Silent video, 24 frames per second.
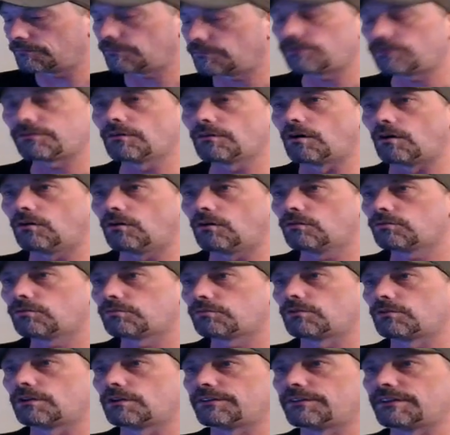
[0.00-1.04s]
No,
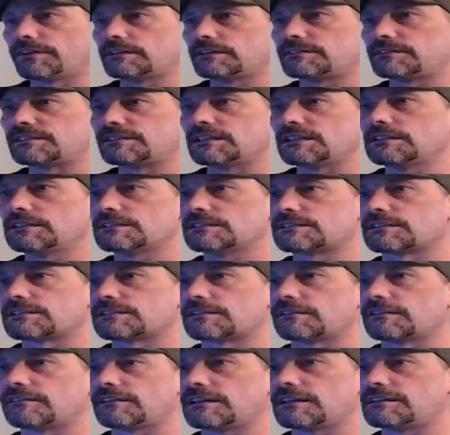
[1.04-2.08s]
well they teased
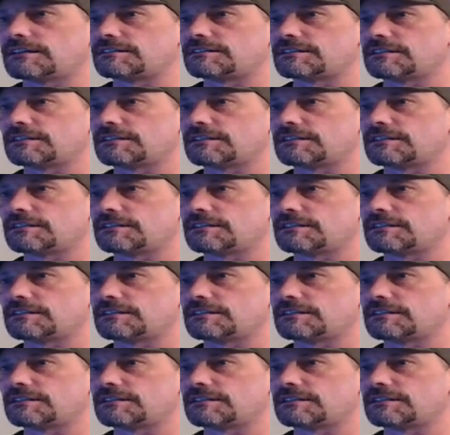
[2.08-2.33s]
that